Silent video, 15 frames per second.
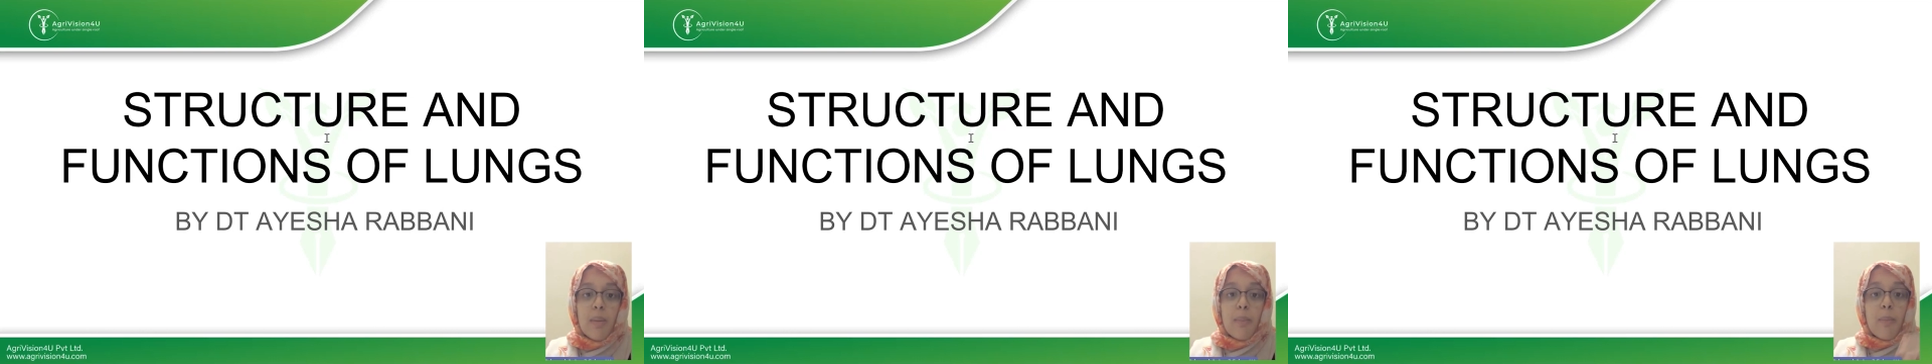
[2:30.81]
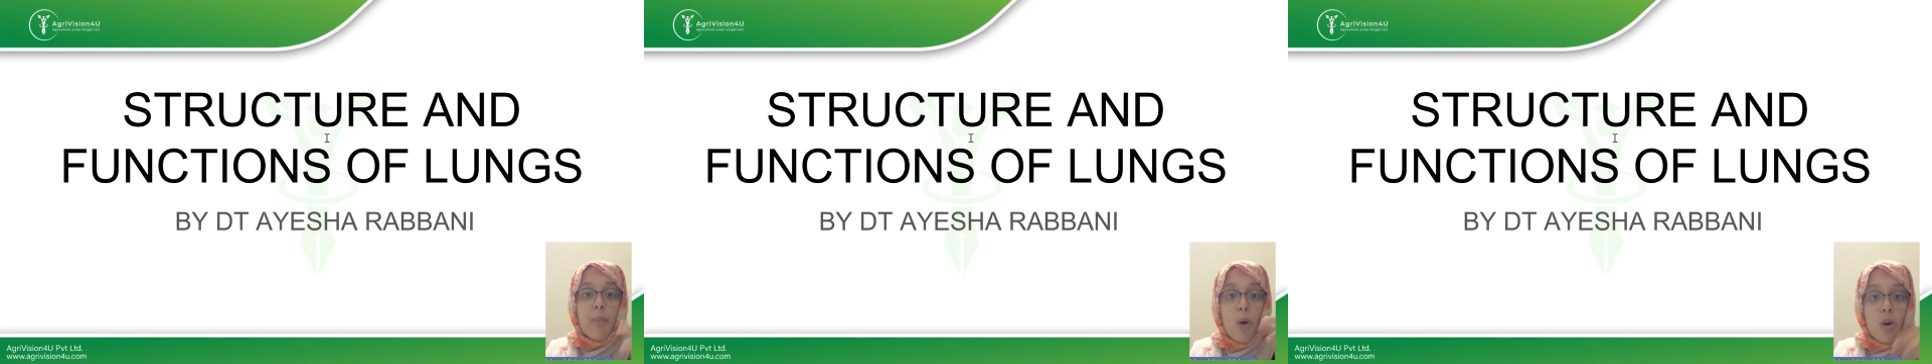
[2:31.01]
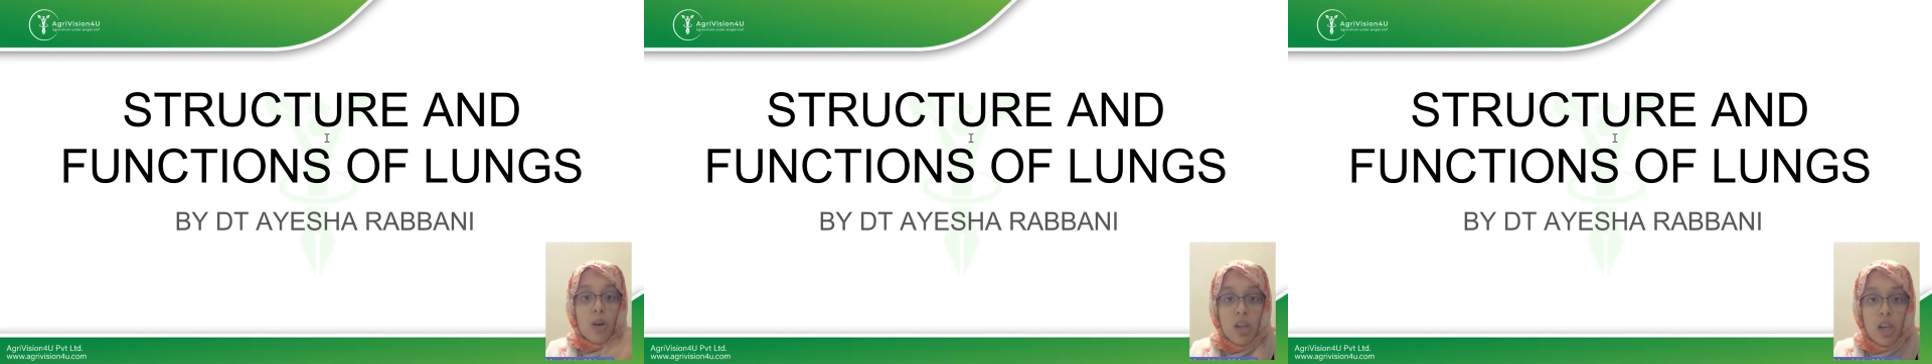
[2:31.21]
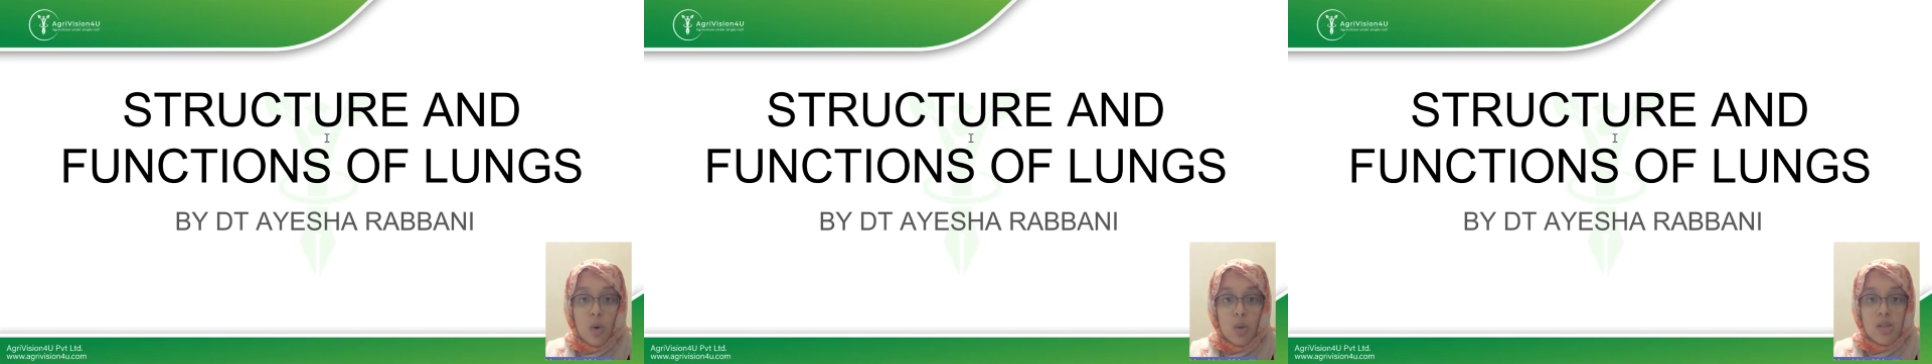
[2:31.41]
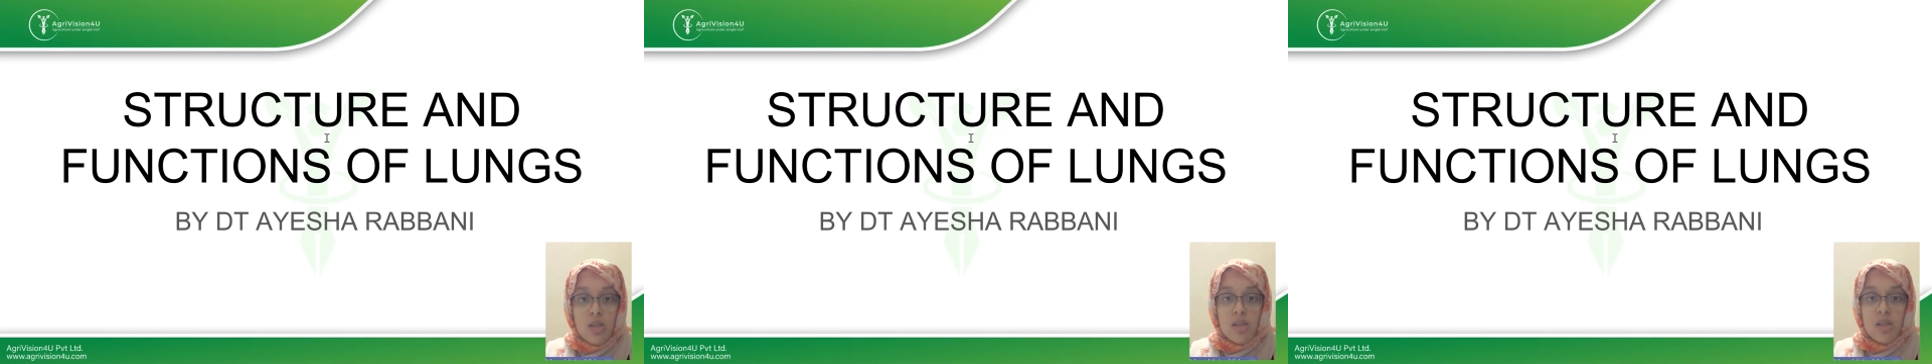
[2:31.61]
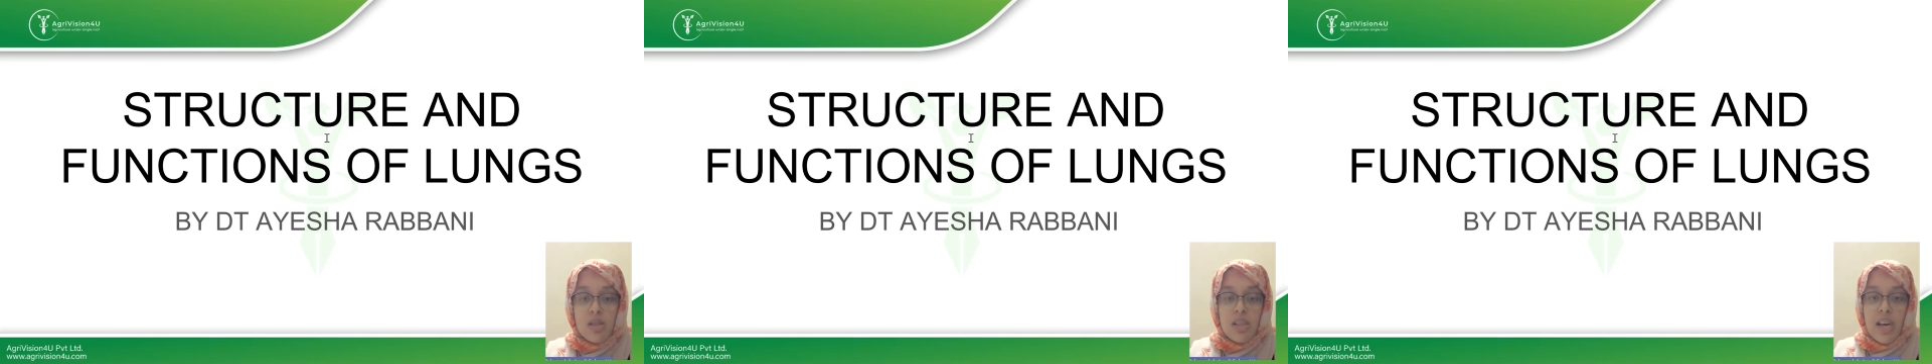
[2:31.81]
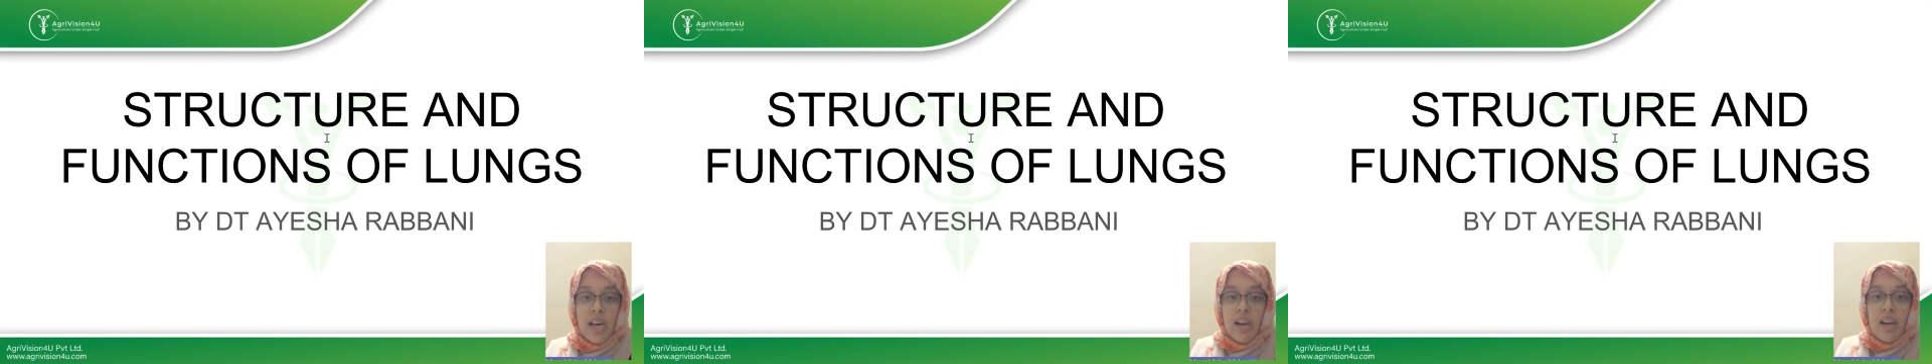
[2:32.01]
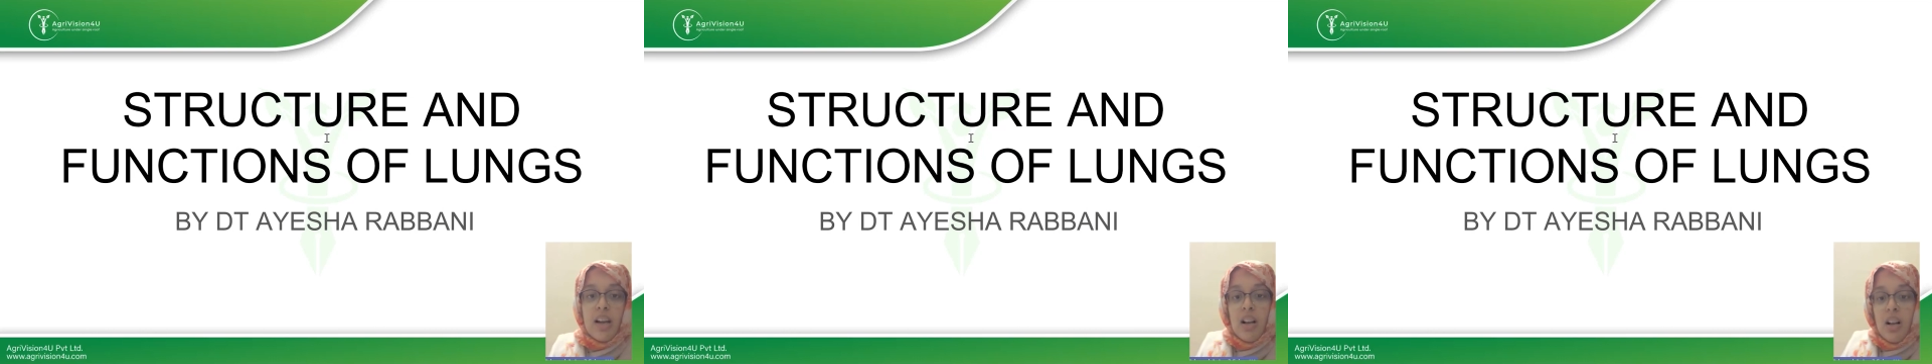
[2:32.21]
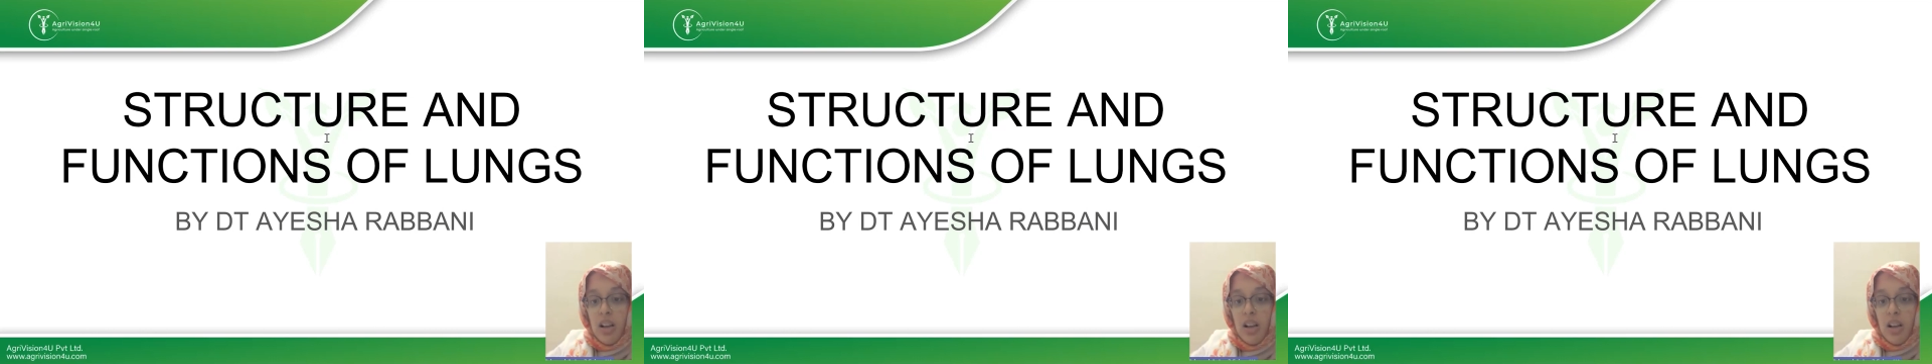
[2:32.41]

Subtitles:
bronchioles is there.